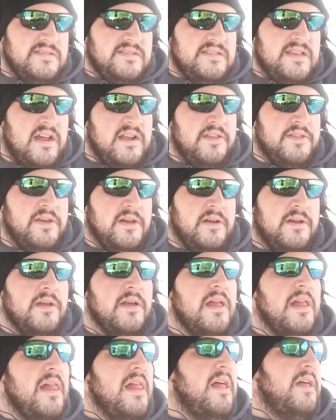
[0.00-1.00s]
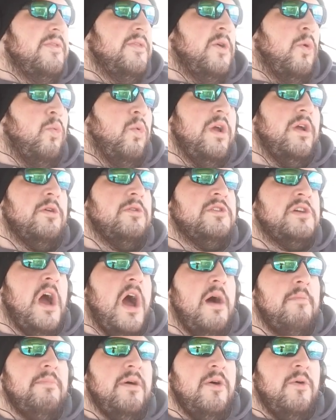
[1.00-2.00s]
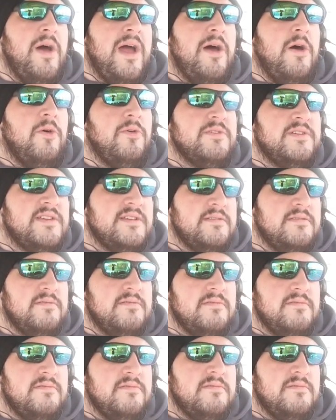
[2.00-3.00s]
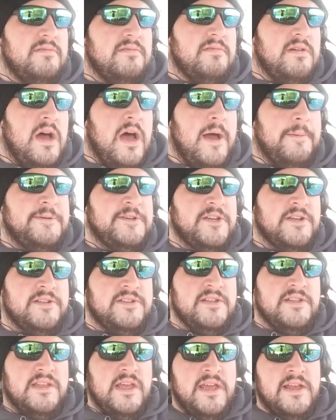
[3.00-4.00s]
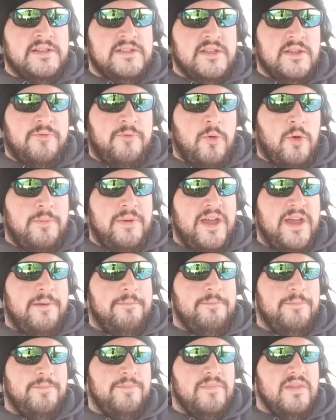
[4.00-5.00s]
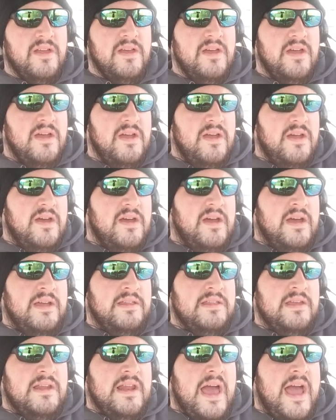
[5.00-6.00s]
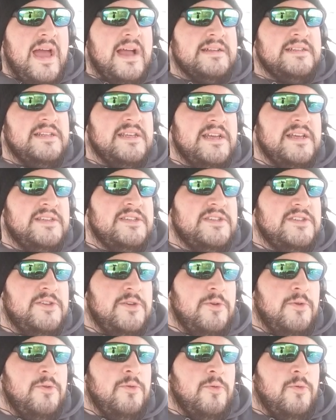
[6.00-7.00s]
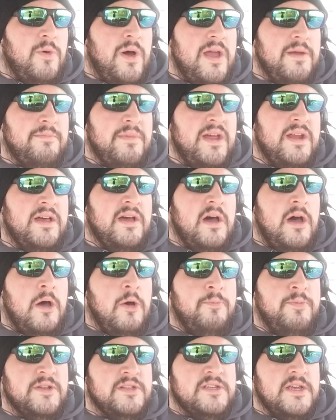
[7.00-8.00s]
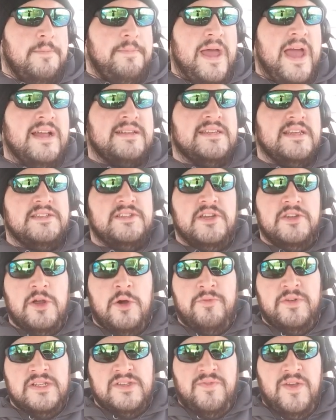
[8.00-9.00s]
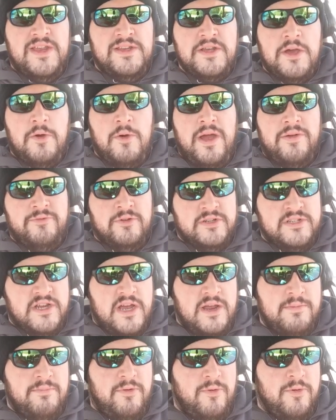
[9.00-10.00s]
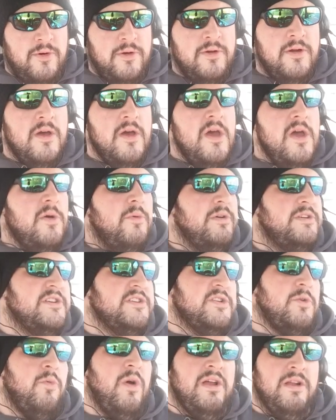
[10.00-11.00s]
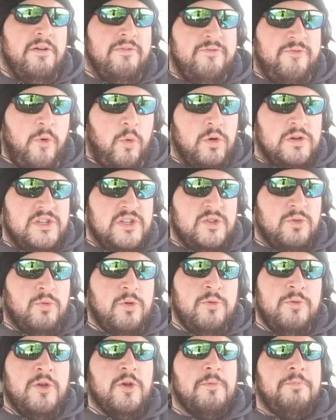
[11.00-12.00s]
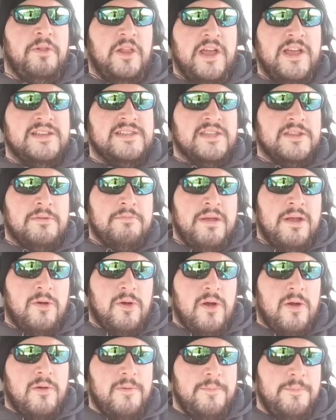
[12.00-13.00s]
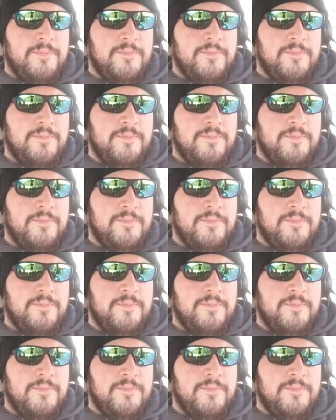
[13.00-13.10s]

kind of the weird combo out options at the ends of the format. And then access to white mana opens up access to Dovin's Veto after sideboard, which is a way to force through your plays in the mirror,